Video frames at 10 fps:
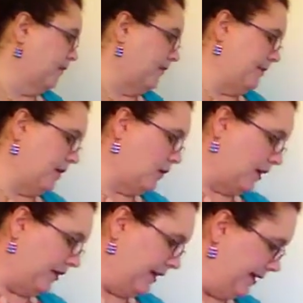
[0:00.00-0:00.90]
framing
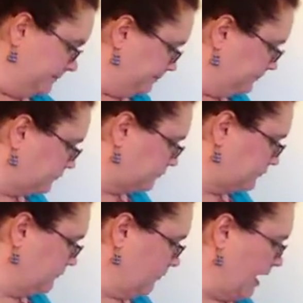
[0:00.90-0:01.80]
quality.
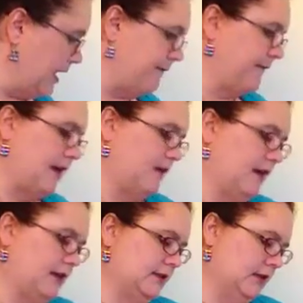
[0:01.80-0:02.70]
And I found
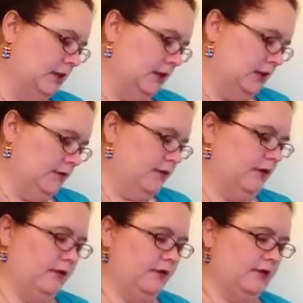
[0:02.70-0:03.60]
that the
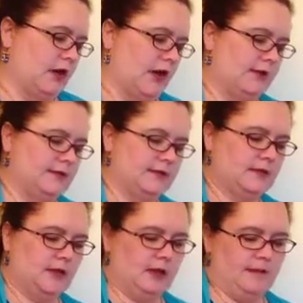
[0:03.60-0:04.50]
glue dots